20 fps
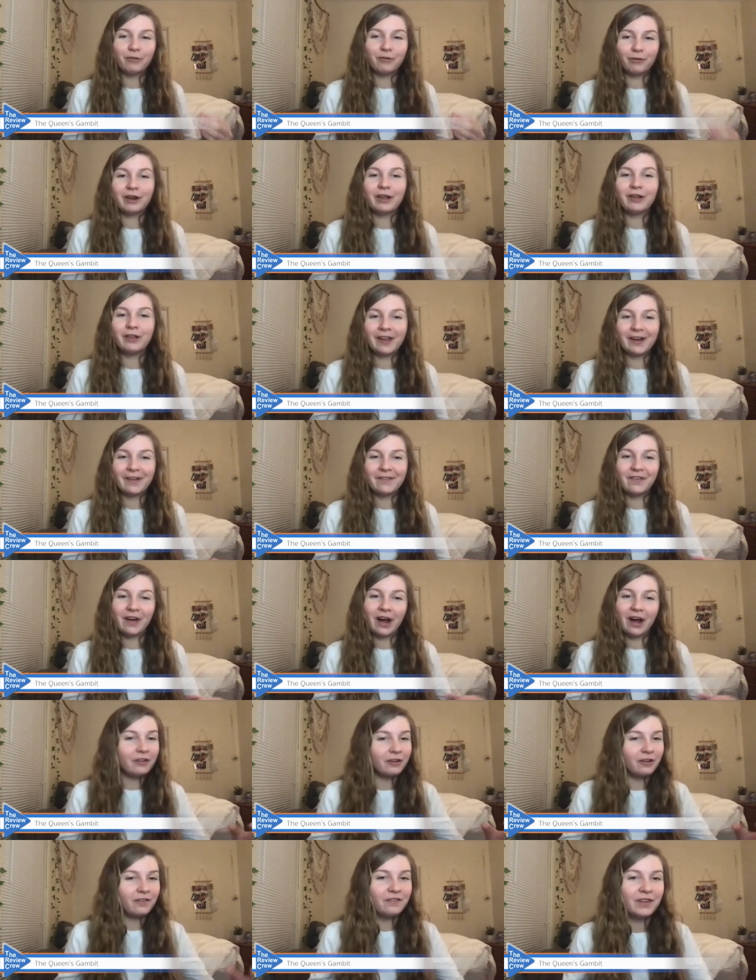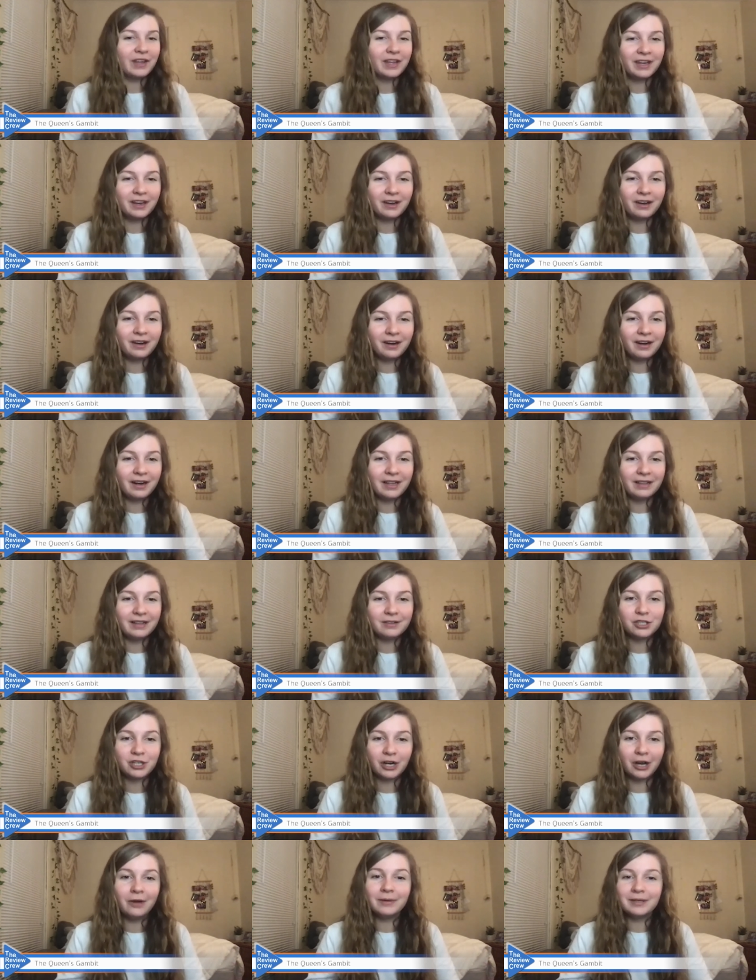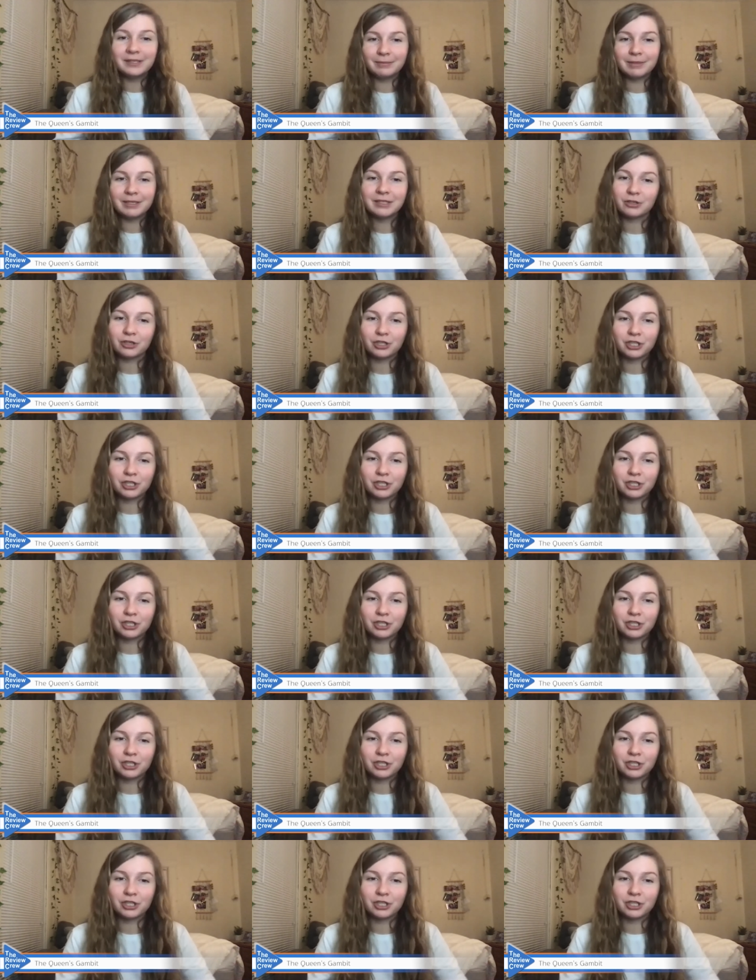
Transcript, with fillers: real like father figure in the show is Mr.